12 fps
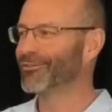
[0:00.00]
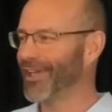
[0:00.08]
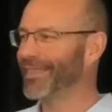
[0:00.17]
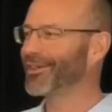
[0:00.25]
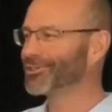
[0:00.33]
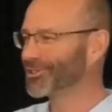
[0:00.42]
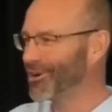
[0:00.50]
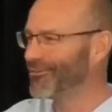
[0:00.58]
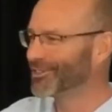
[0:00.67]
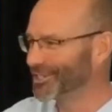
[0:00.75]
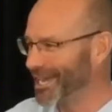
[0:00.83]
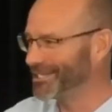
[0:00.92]
had those
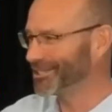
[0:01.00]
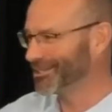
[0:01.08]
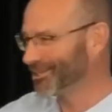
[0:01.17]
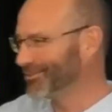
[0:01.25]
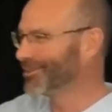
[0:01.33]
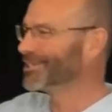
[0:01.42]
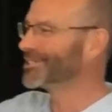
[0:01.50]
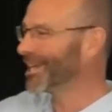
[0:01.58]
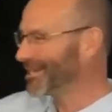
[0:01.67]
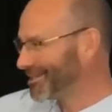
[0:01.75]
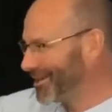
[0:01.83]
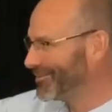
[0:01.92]
conversations and we
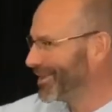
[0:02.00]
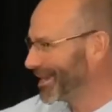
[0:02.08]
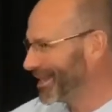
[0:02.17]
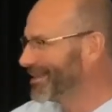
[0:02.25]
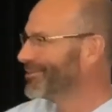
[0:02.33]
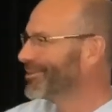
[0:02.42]
say something and then